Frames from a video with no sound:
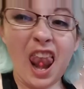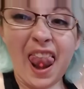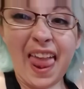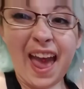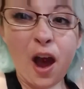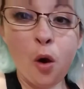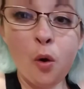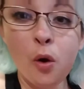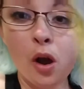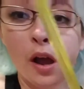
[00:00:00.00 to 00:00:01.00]
Pow.
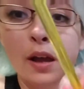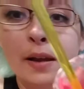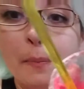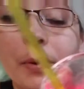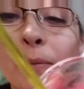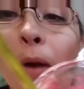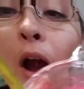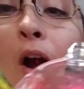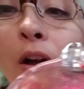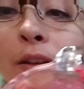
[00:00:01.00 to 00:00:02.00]
Now, put them
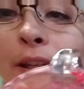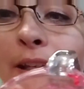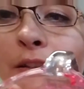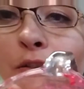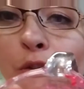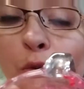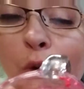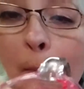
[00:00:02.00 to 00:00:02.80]
all into